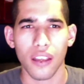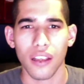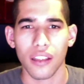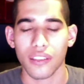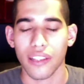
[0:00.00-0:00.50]

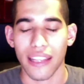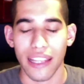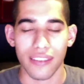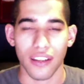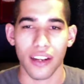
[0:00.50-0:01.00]
So they
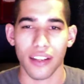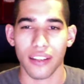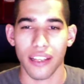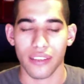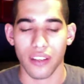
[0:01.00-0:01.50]
start
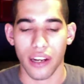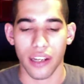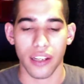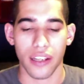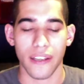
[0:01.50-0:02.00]

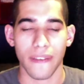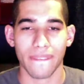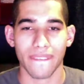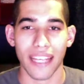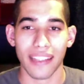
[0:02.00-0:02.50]

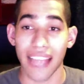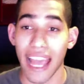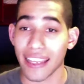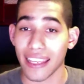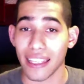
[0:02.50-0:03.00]

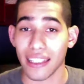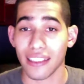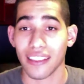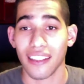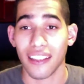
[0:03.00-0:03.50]
attacking,
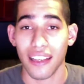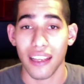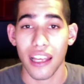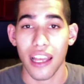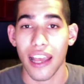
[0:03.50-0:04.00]

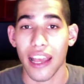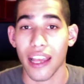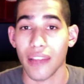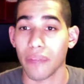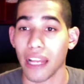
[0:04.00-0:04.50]

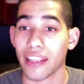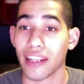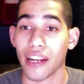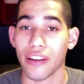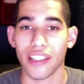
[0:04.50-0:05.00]
and Black
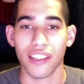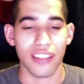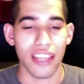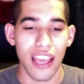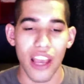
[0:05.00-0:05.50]
Canary
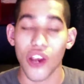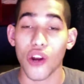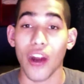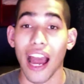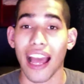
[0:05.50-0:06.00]
just
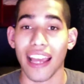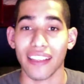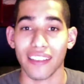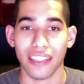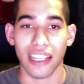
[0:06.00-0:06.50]

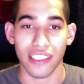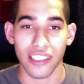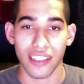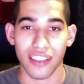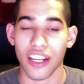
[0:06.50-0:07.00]
cries like she
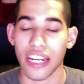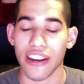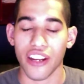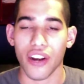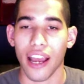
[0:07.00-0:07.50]
does the canary
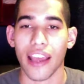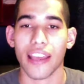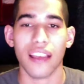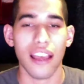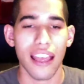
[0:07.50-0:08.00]
cry,
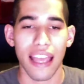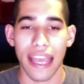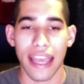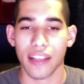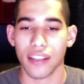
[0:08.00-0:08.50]

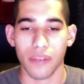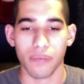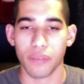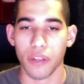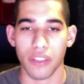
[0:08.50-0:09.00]
and they're
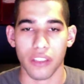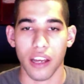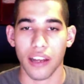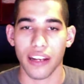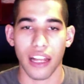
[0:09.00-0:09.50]
pretty much
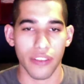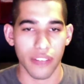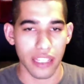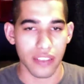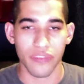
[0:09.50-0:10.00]
gone. And Oliver
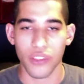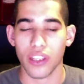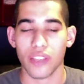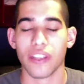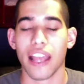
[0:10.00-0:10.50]
gets a few
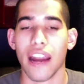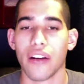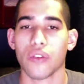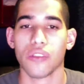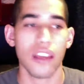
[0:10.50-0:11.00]
hits with the
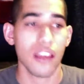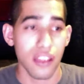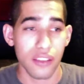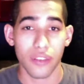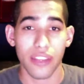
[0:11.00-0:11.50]
arrows.
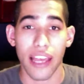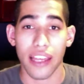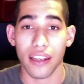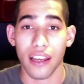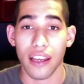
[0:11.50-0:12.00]
So
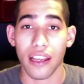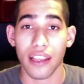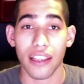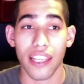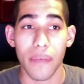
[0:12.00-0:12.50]
then
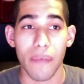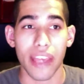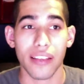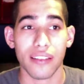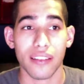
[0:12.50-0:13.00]
he
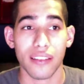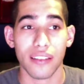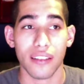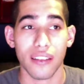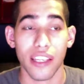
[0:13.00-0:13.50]

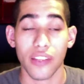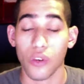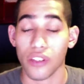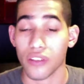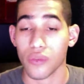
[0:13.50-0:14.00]

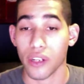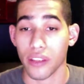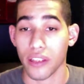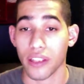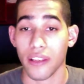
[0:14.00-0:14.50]
tortures one of
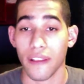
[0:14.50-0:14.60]
the,